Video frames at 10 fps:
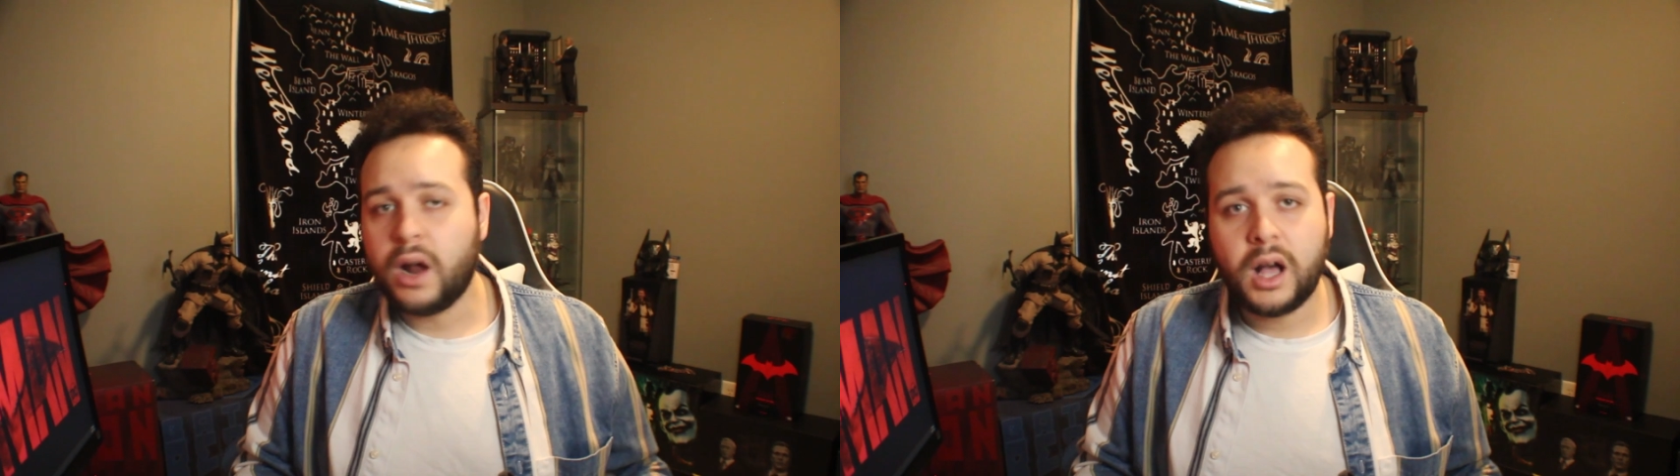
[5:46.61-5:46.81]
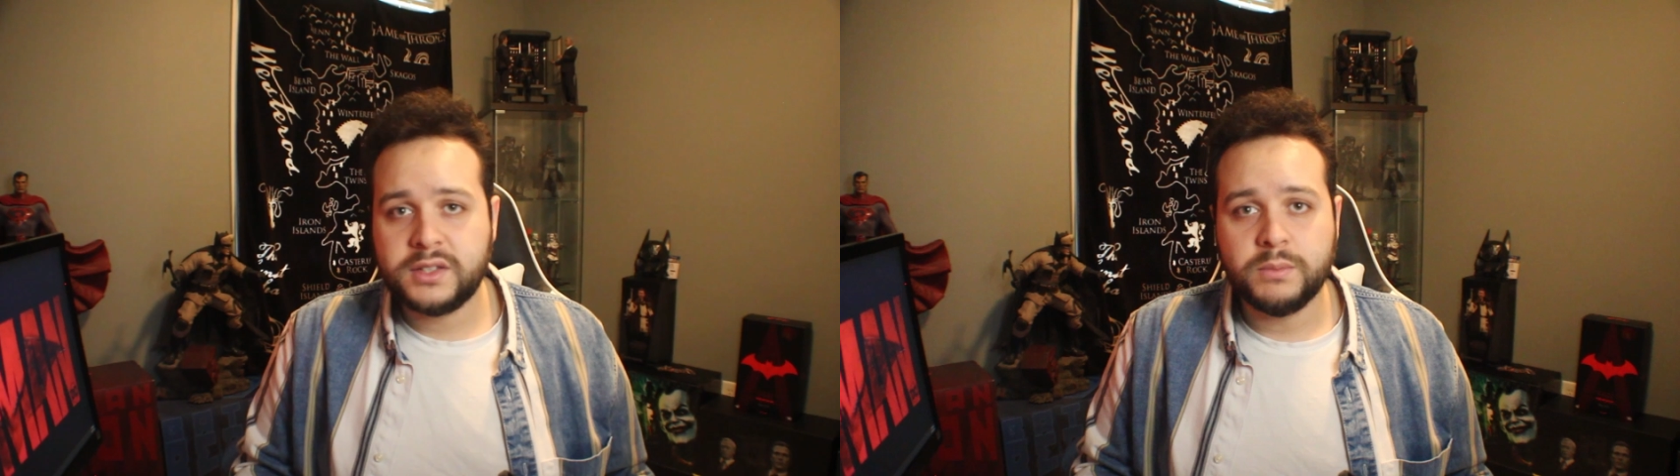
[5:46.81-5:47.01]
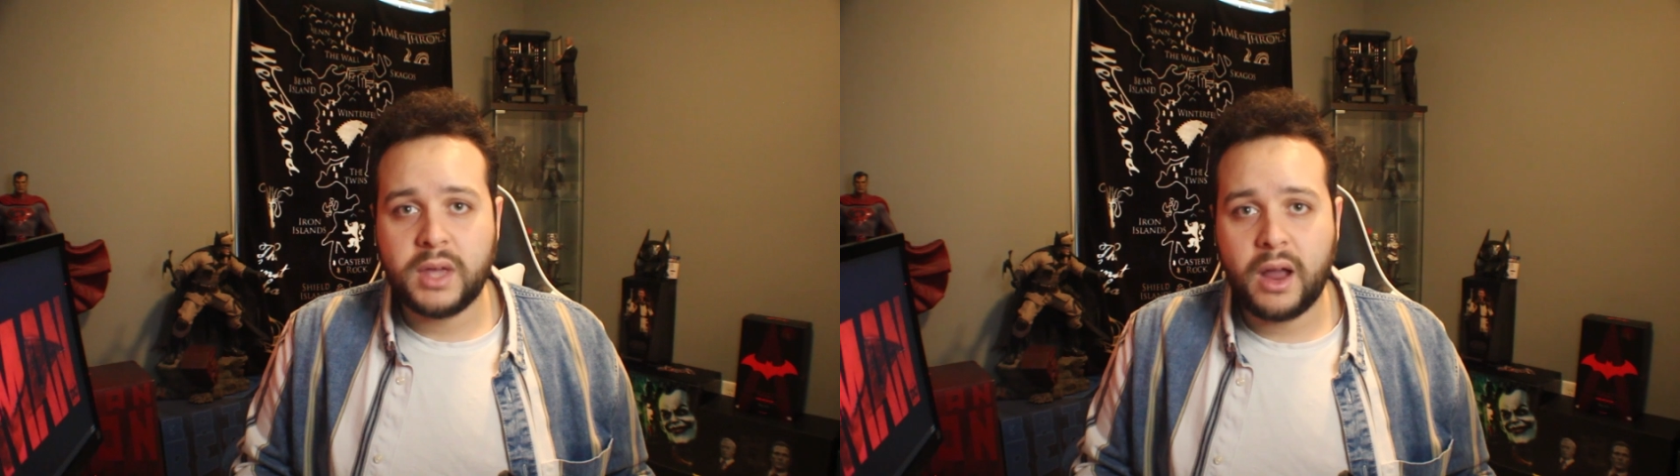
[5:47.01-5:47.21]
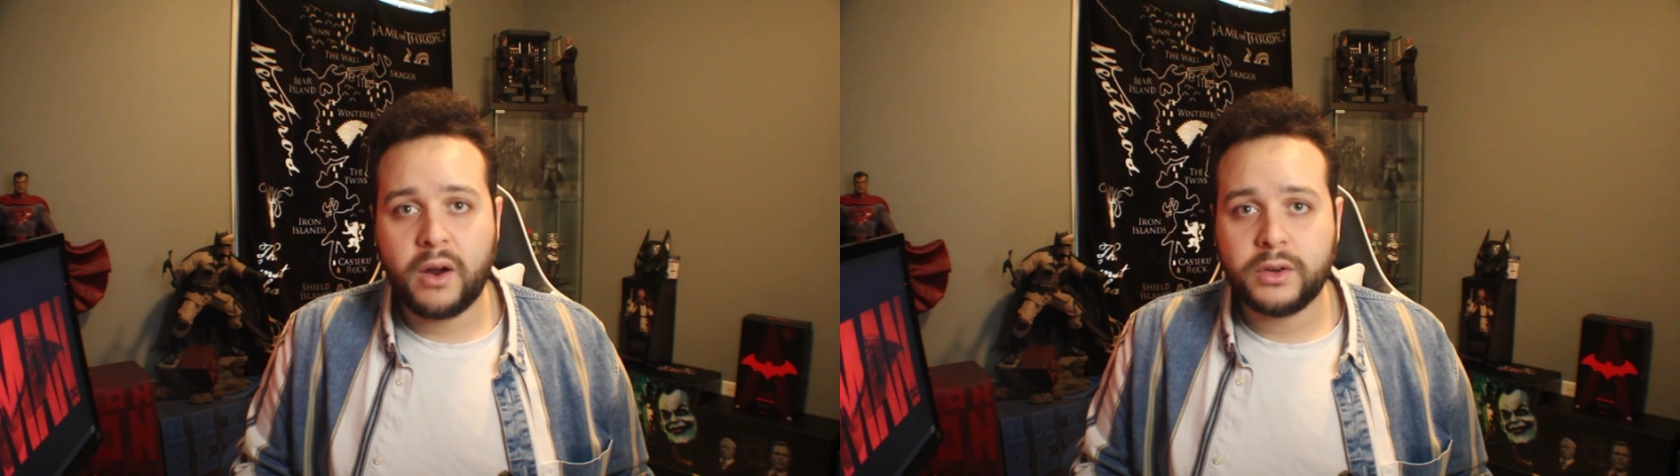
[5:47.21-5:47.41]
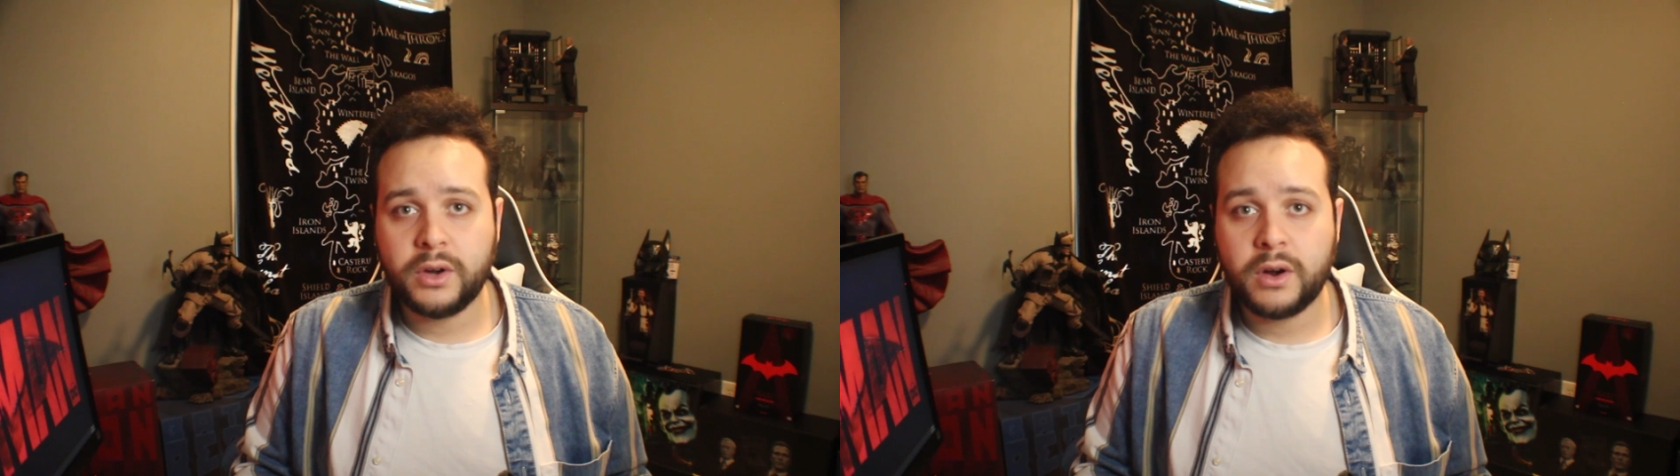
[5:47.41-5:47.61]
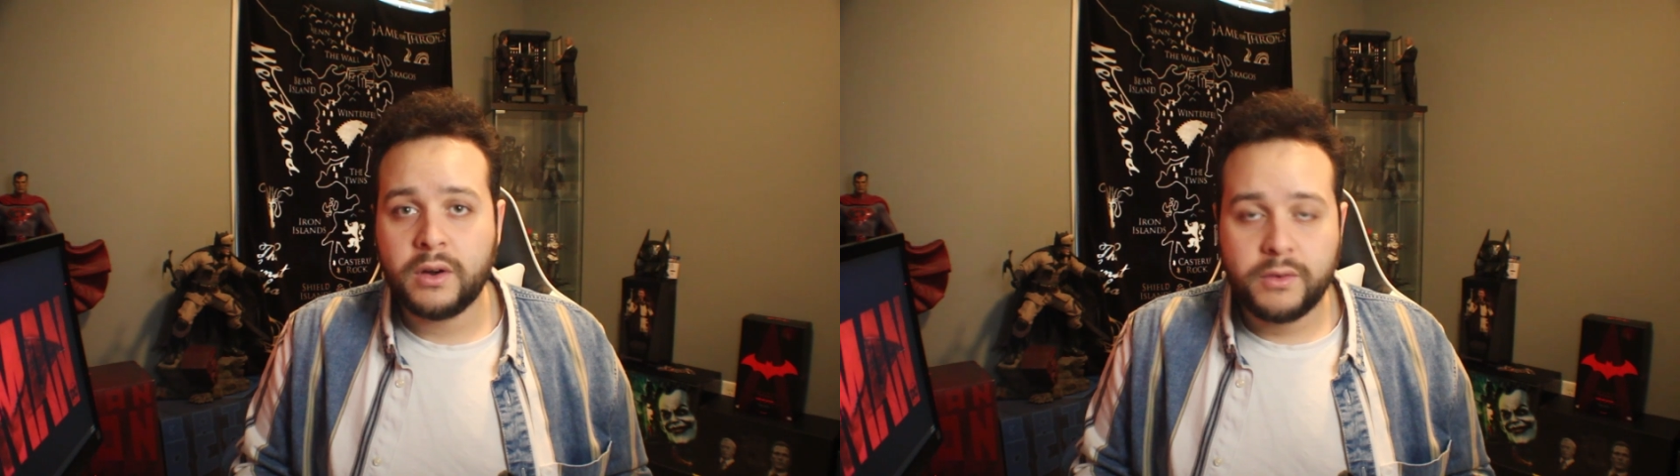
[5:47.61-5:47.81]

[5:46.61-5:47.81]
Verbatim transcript: an awesome character,